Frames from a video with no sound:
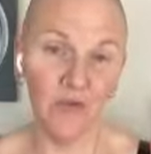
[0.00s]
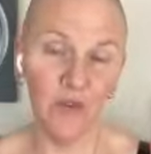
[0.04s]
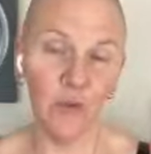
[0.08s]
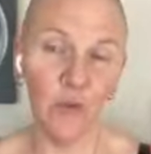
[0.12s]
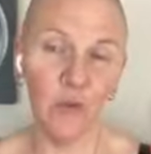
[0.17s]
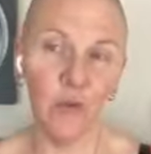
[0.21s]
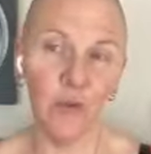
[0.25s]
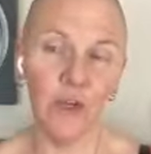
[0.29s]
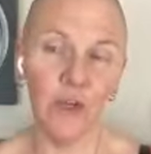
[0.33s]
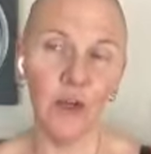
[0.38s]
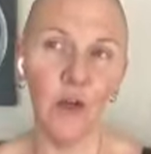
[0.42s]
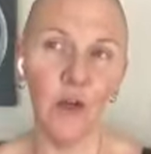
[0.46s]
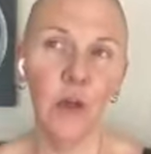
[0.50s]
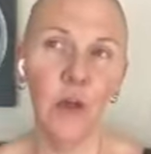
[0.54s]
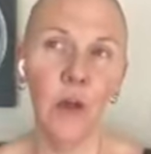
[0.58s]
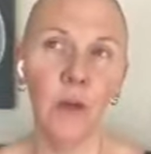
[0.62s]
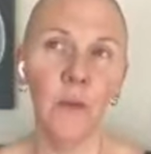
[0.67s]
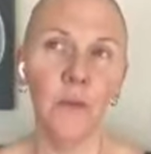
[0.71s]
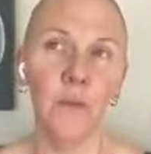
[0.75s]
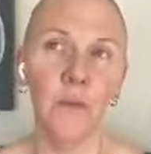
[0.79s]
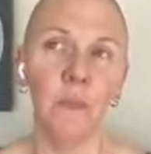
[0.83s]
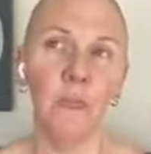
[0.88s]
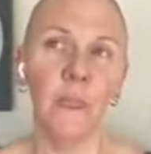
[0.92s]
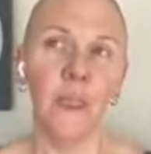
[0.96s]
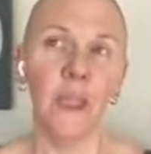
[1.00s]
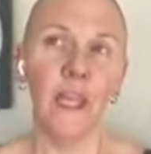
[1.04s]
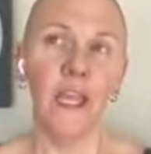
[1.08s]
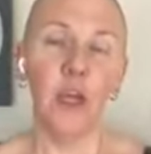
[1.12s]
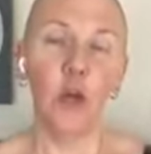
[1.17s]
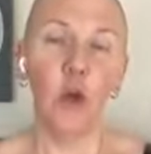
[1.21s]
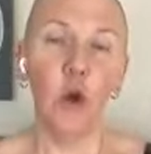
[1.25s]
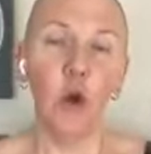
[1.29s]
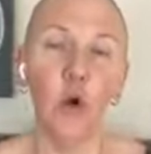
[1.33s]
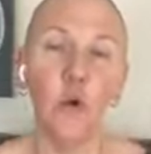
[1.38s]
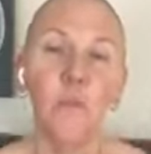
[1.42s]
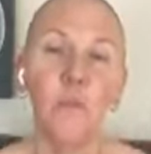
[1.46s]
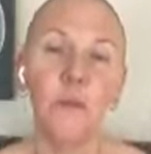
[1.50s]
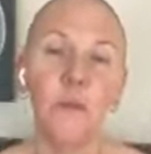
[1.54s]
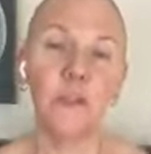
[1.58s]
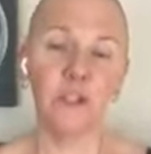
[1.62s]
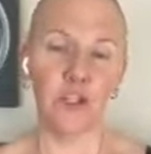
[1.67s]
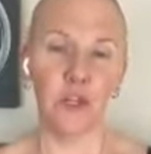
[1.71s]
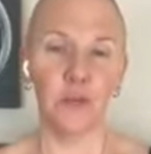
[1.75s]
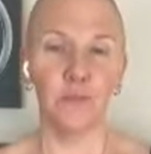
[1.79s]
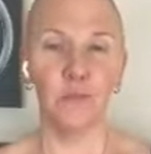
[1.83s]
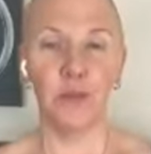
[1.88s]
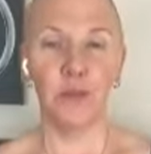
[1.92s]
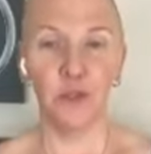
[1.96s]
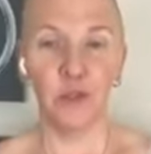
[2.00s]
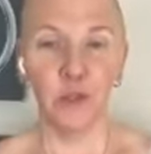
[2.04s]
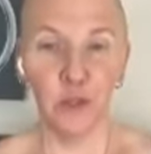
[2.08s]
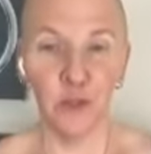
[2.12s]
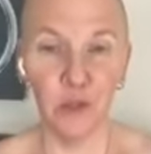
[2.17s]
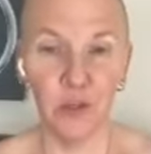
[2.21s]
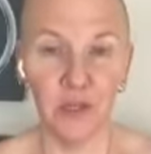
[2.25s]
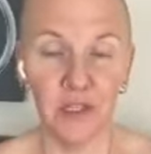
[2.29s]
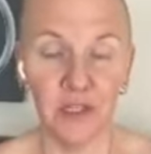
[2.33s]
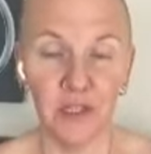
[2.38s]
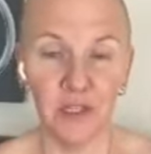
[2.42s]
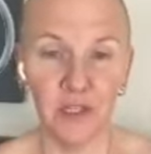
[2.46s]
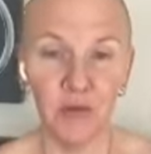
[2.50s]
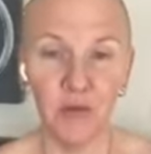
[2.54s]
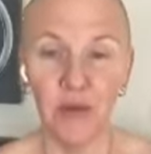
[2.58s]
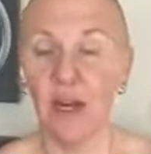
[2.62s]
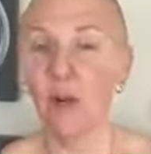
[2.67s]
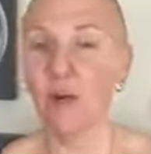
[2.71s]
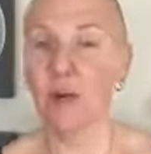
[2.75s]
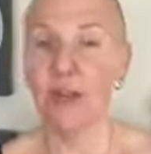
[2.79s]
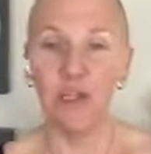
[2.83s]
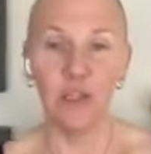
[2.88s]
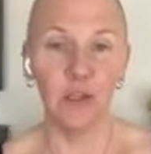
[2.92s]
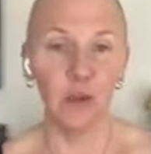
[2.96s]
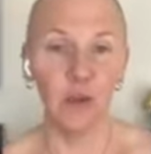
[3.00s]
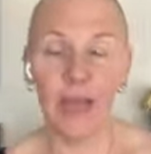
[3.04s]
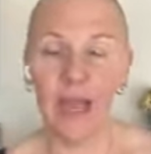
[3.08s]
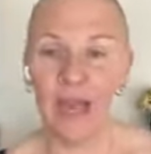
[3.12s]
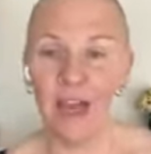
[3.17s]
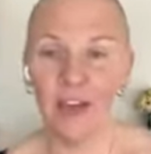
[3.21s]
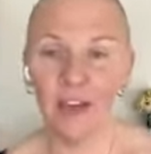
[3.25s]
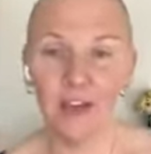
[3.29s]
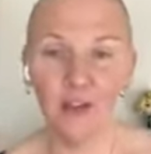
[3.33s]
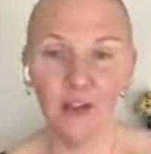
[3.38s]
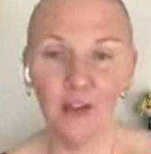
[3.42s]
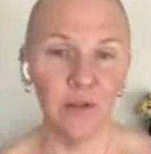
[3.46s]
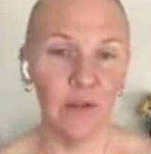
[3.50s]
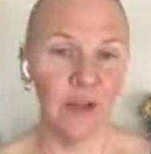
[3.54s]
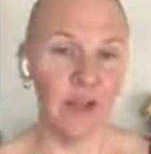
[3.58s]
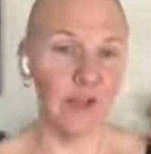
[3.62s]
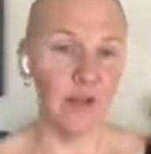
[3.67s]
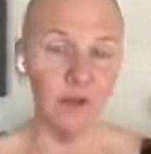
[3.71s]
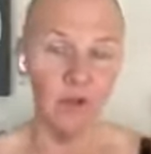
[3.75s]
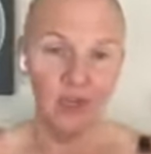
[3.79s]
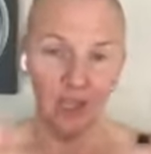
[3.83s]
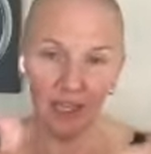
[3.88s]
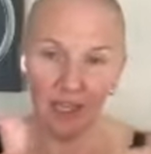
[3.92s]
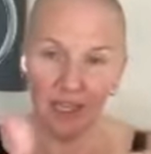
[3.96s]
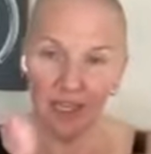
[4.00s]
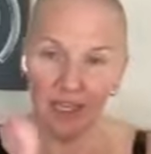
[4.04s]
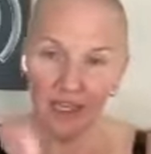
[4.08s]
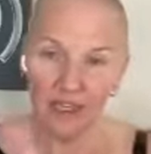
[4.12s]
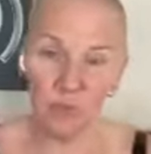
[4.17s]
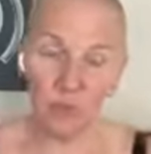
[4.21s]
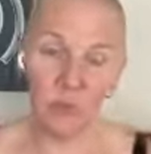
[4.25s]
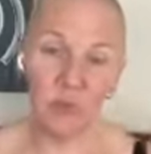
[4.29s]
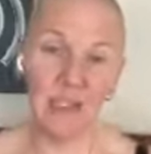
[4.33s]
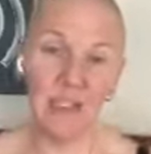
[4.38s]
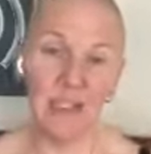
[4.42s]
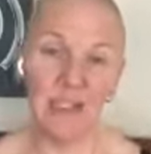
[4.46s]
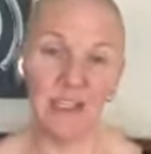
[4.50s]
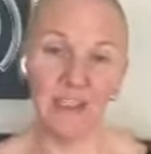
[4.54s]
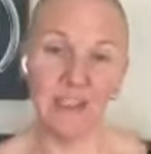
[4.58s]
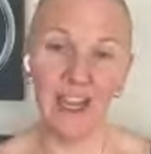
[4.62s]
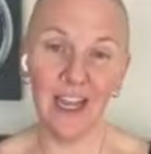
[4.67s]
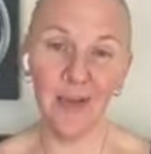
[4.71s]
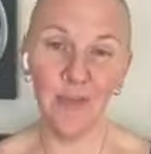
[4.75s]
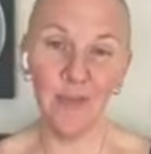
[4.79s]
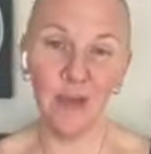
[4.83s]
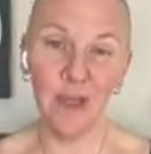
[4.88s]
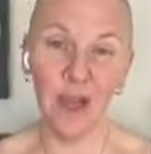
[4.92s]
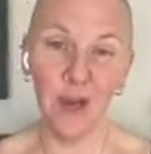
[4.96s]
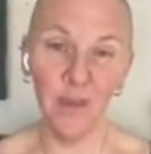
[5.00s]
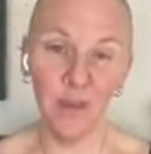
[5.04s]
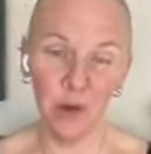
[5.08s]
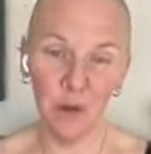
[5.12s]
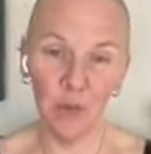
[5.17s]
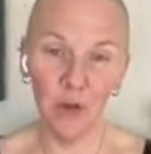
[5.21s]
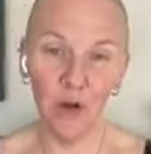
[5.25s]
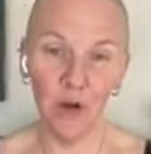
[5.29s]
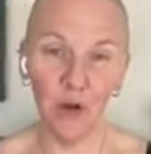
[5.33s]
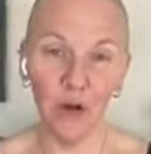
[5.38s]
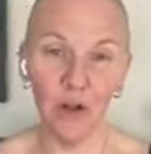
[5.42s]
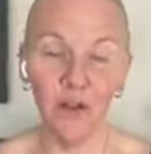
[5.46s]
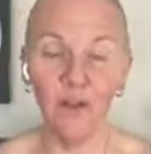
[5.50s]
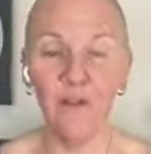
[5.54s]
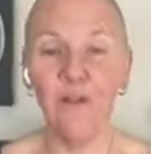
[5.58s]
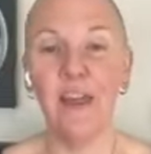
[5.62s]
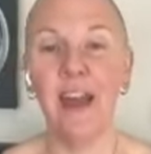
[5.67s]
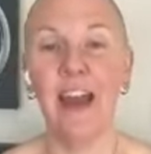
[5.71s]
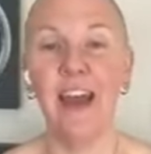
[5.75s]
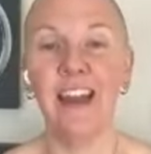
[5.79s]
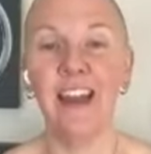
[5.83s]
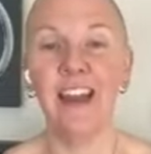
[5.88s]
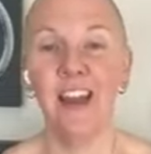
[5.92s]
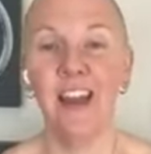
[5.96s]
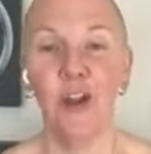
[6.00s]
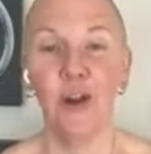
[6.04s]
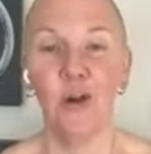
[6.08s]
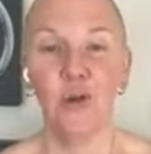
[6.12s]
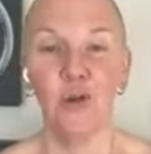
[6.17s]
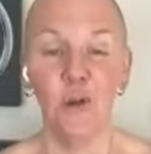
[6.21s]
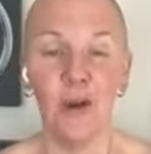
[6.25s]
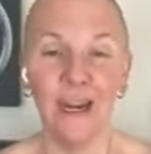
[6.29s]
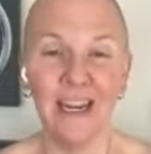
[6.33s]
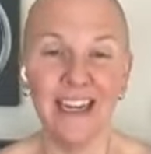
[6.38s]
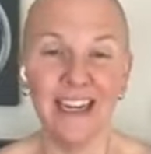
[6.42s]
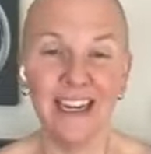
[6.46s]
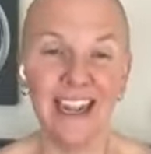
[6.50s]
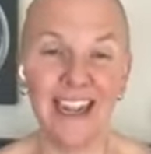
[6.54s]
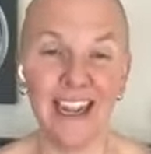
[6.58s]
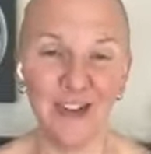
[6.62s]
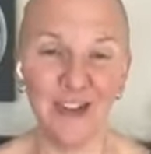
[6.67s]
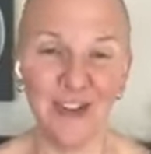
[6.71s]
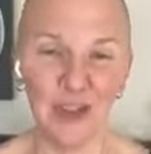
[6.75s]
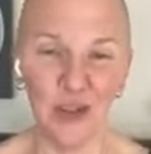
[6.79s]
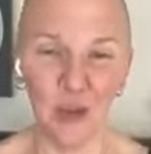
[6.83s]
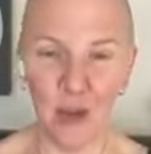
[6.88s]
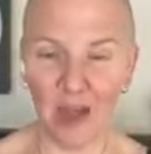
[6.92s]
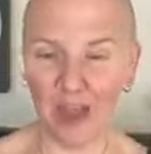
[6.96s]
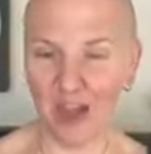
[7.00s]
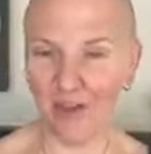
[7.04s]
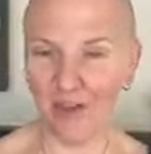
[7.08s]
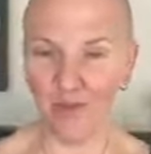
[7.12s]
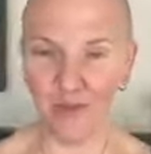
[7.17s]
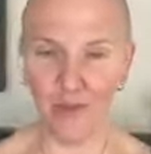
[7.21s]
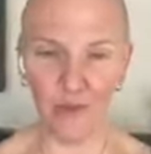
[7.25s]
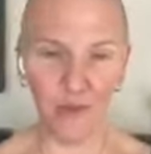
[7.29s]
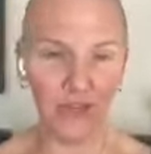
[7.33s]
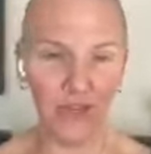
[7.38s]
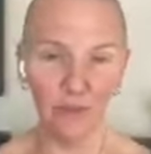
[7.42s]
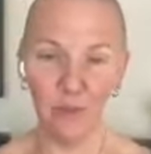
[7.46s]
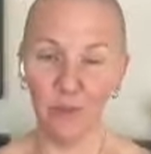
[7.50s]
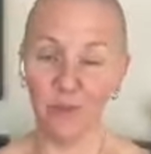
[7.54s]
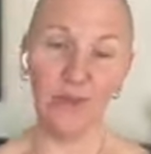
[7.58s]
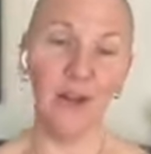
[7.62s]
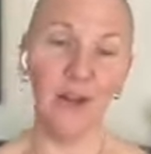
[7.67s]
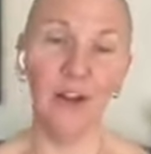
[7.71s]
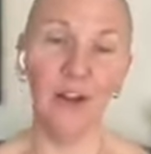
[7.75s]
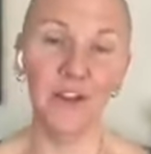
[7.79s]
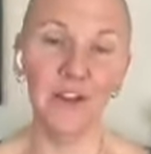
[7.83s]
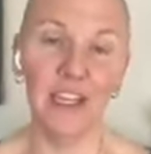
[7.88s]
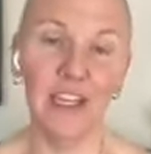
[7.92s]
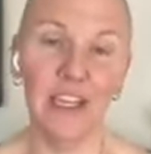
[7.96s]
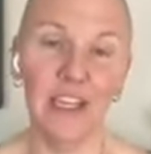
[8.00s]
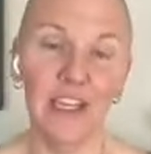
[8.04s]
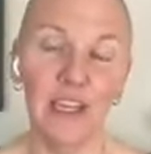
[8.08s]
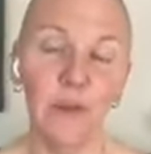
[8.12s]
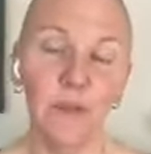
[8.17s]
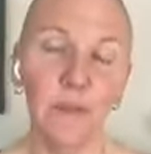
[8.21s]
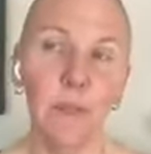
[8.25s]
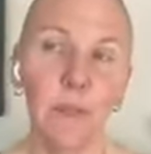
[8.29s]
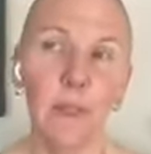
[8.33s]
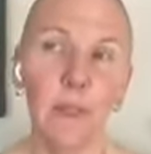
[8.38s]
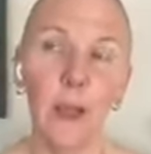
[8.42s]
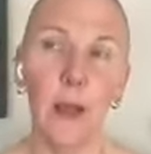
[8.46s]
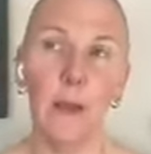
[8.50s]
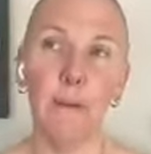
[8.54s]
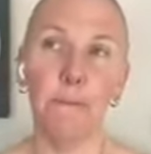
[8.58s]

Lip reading: if you will. It opens up your choices, right? Okay, so how do you do that, Tonya? Yes, please sign me up. I want all of that. Right now, do you have a red pill? I'll take it.